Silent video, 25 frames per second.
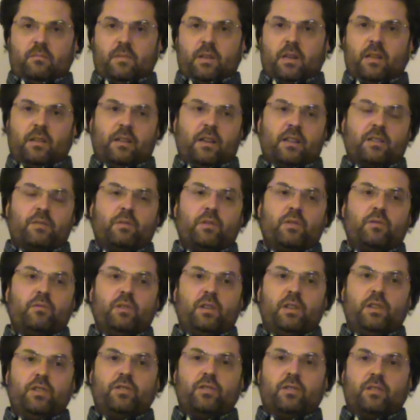And that's what
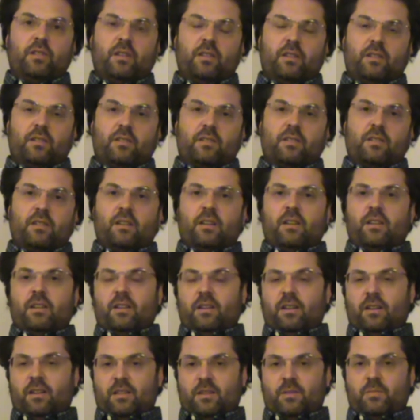religion is.
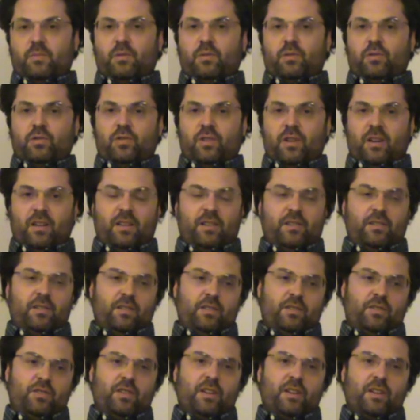And spirituality is